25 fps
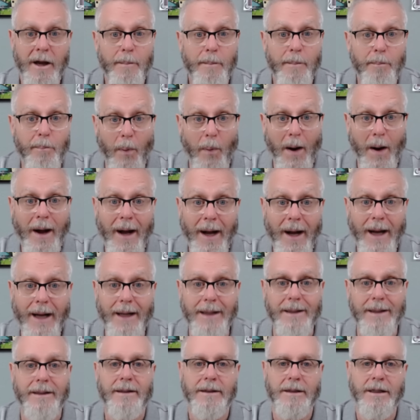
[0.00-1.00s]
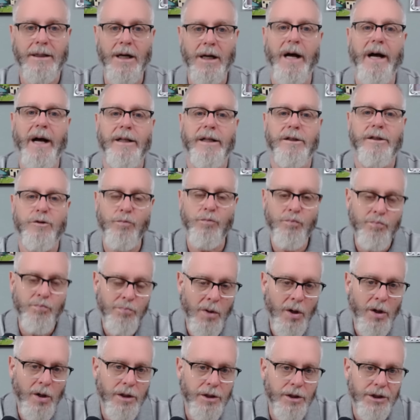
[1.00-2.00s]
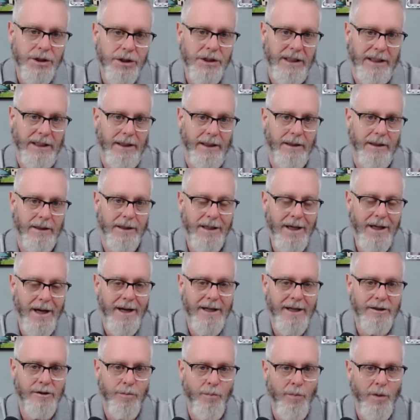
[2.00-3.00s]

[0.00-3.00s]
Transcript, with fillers: but God's mercy has